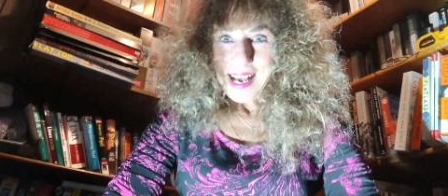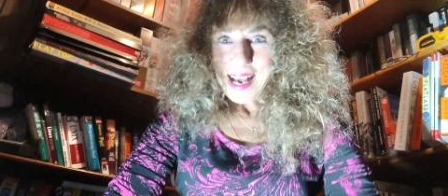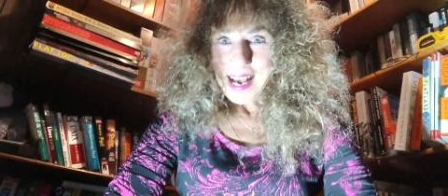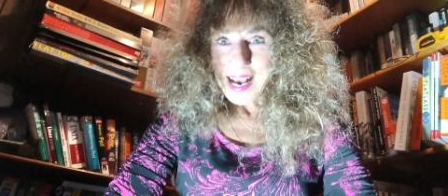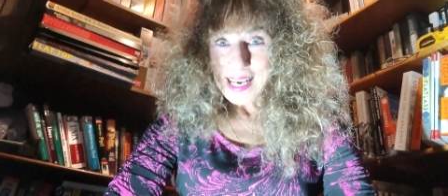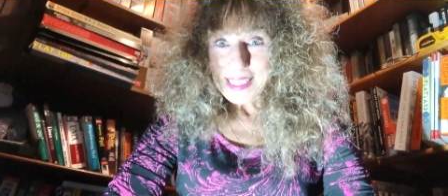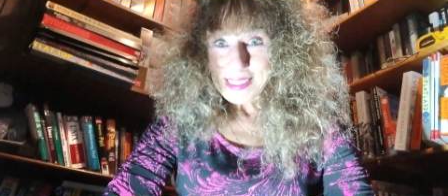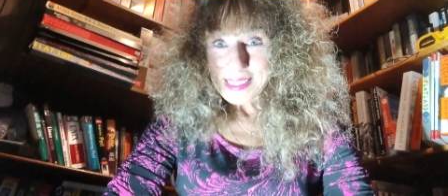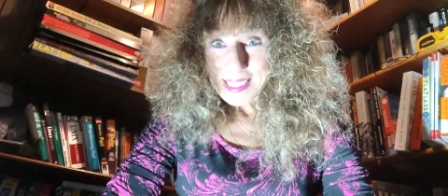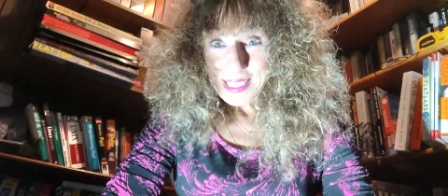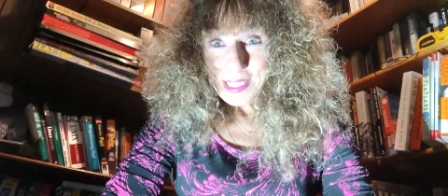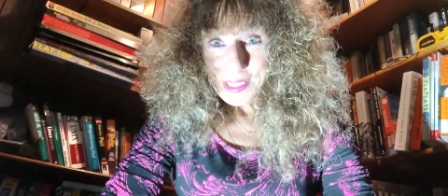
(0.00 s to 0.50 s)

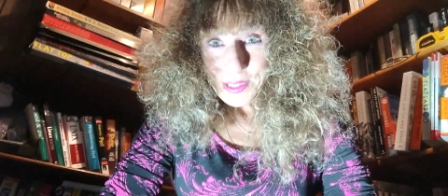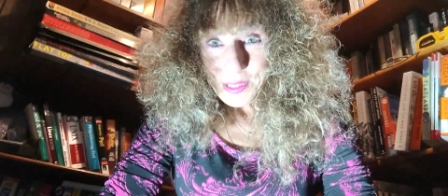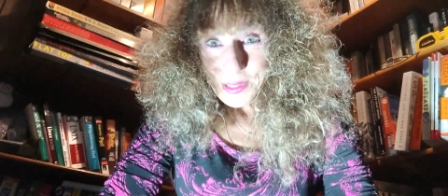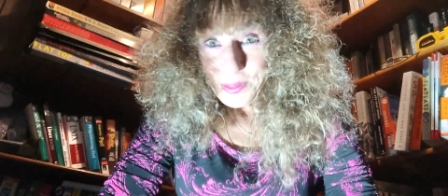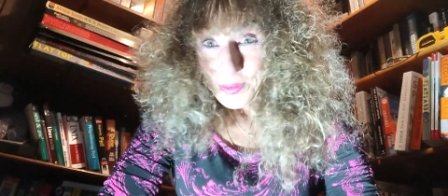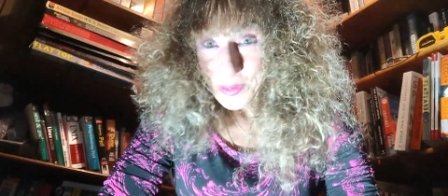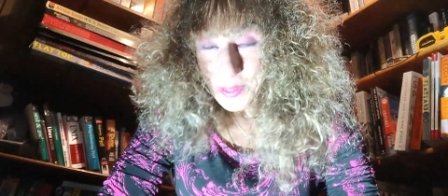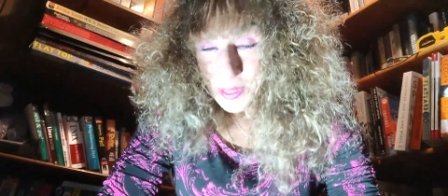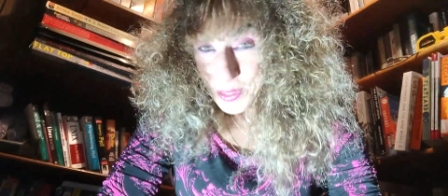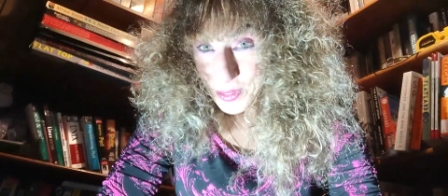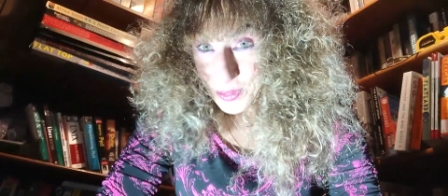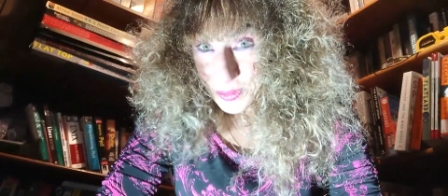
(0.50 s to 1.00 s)
I tell
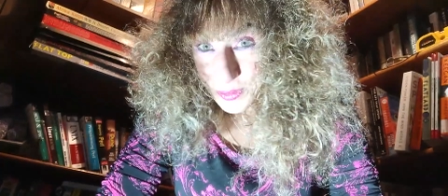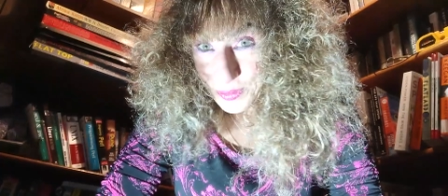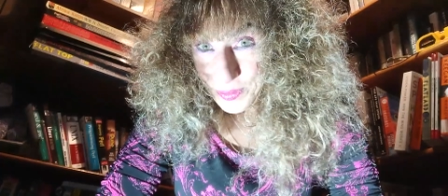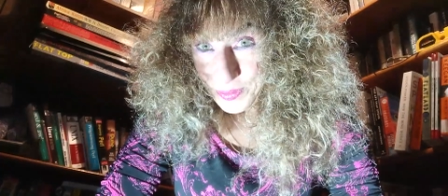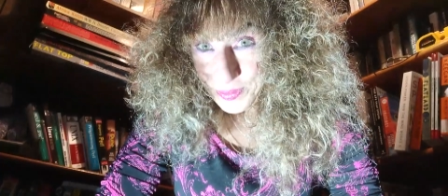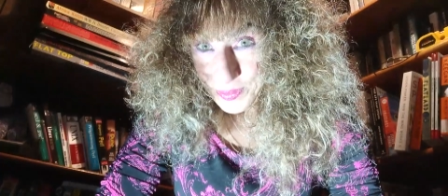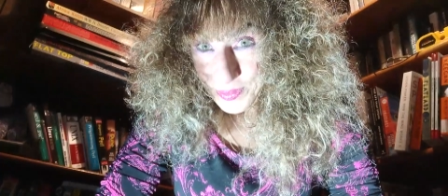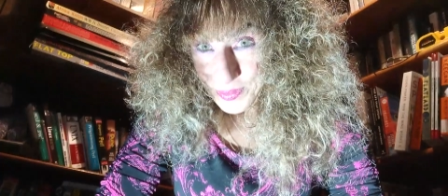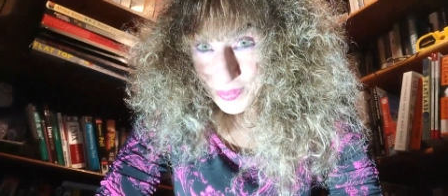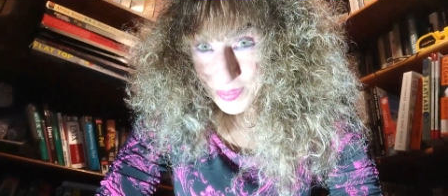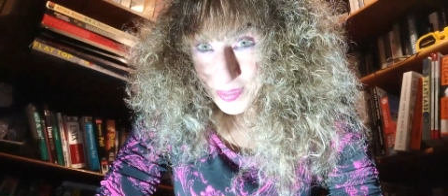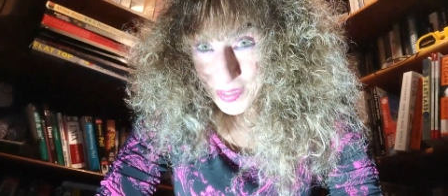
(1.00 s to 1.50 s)
you no.
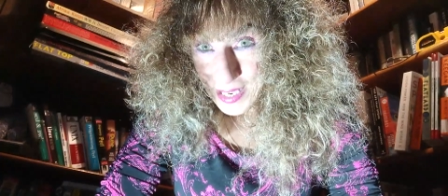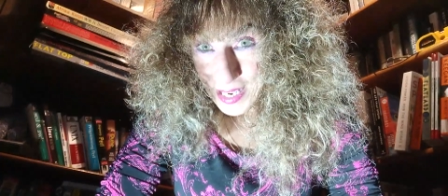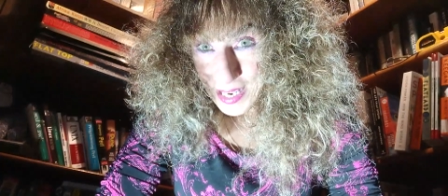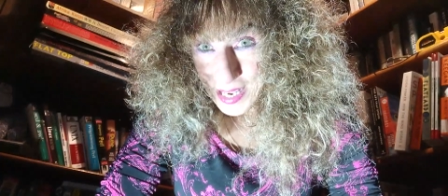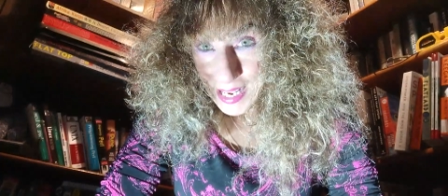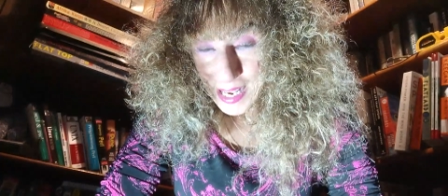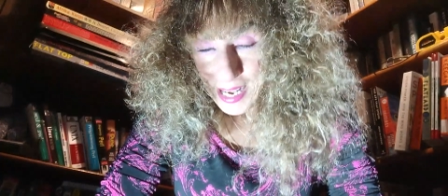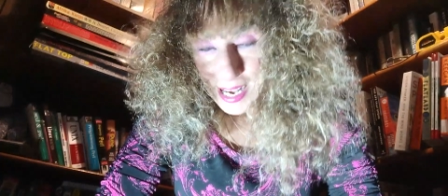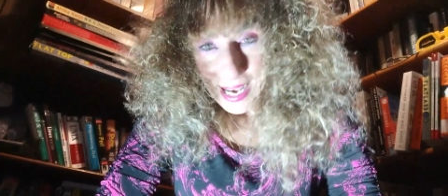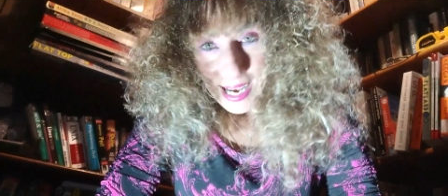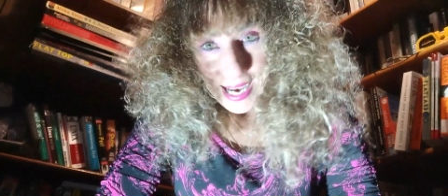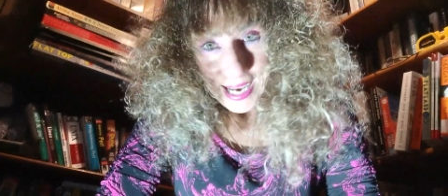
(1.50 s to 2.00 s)

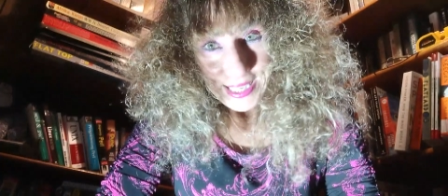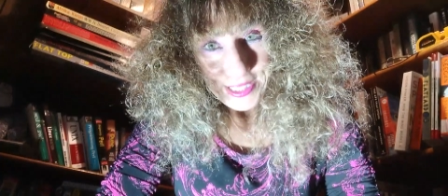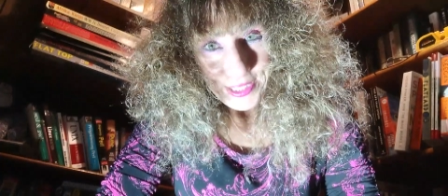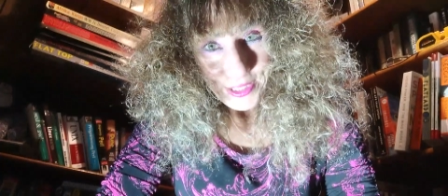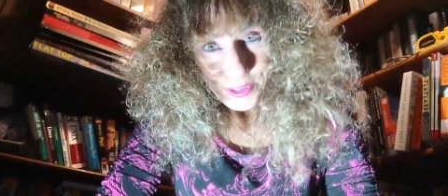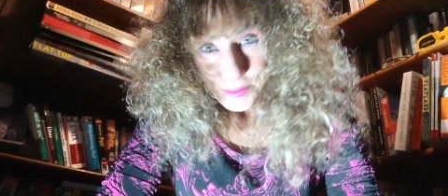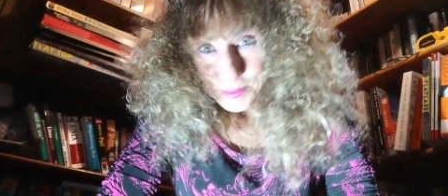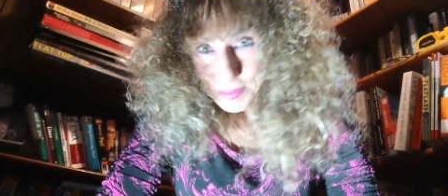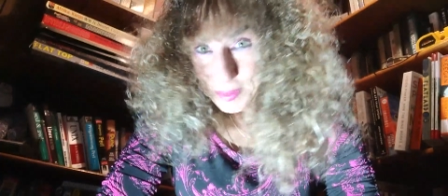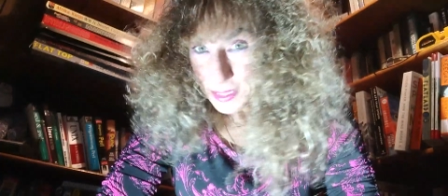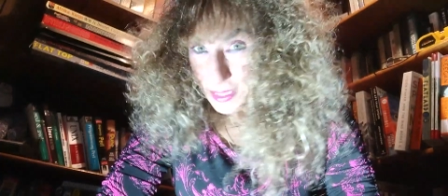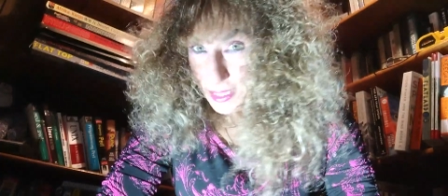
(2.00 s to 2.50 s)
I
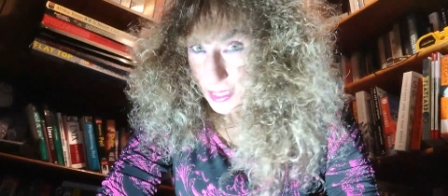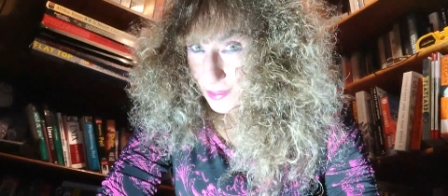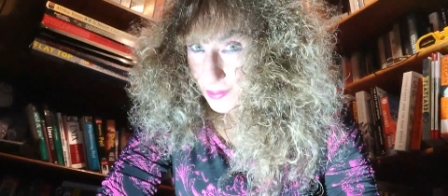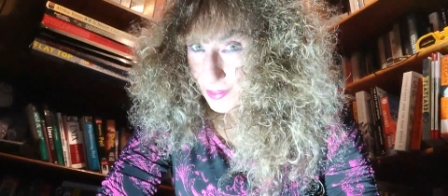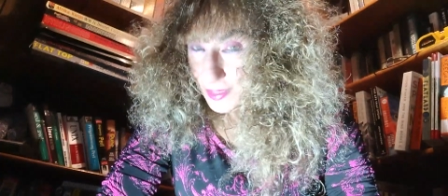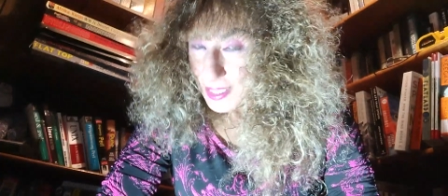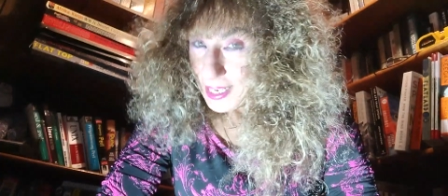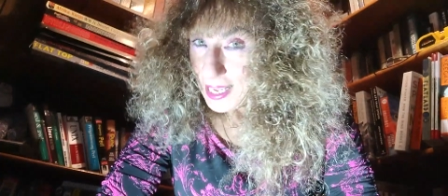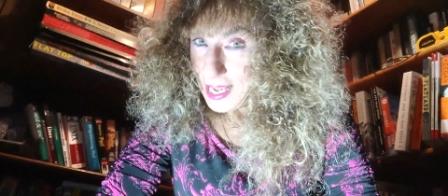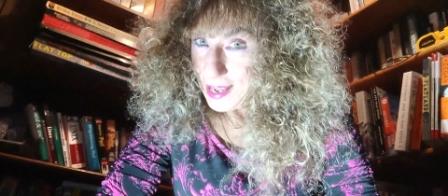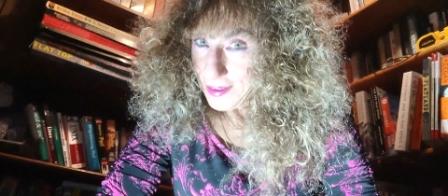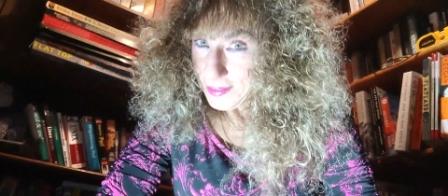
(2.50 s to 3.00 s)
don't believe
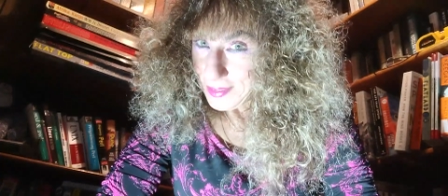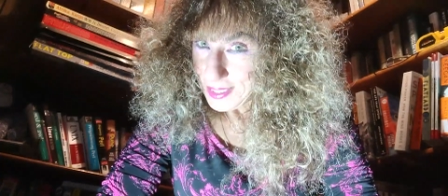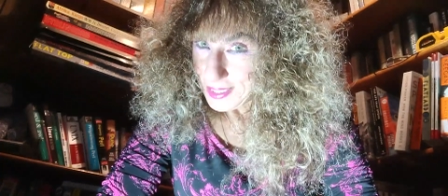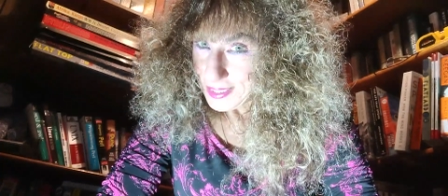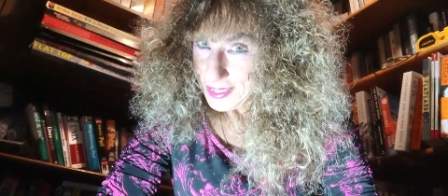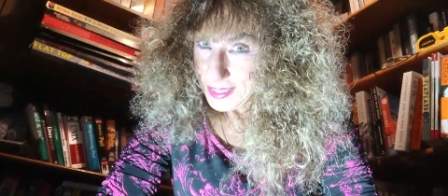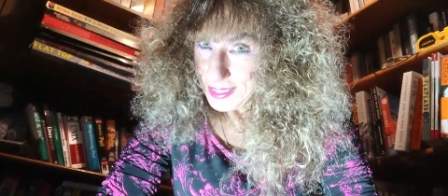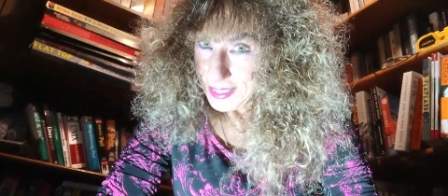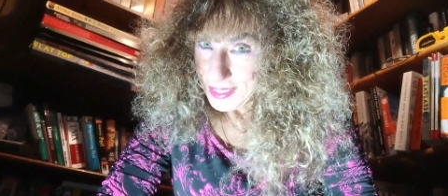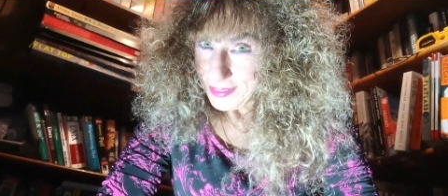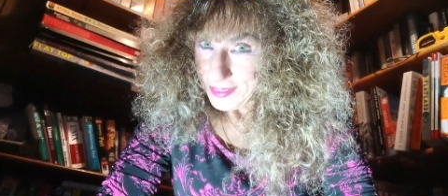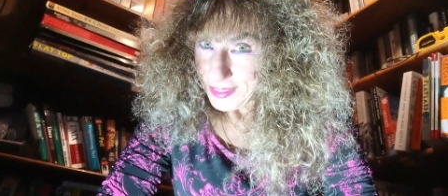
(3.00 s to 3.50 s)
in having
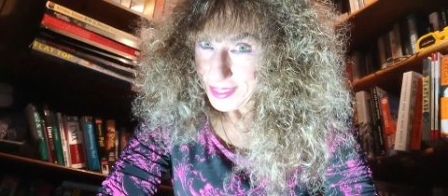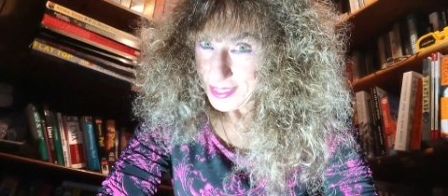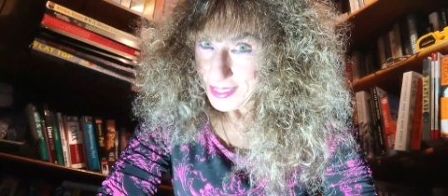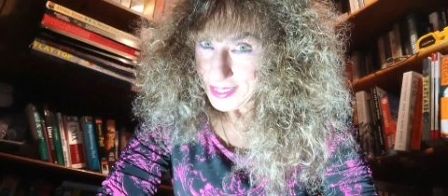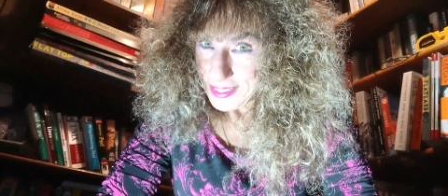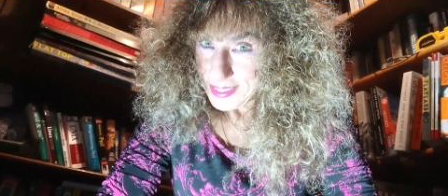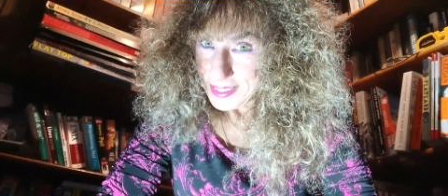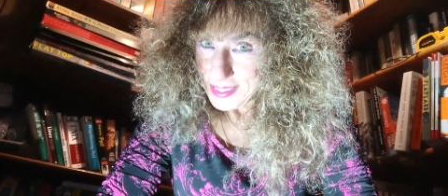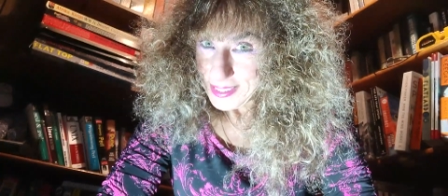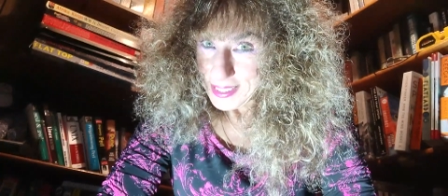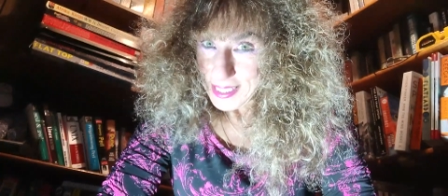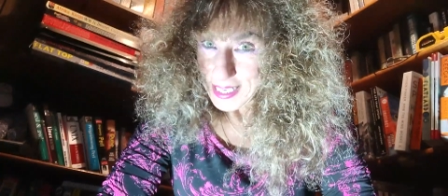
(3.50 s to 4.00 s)

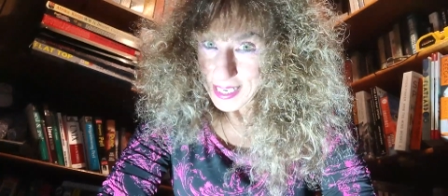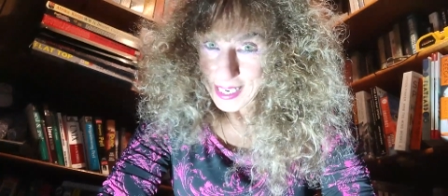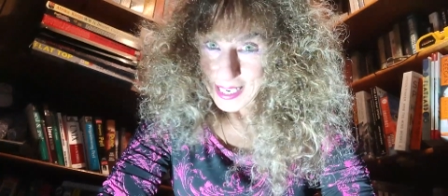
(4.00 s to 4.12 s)
secrets.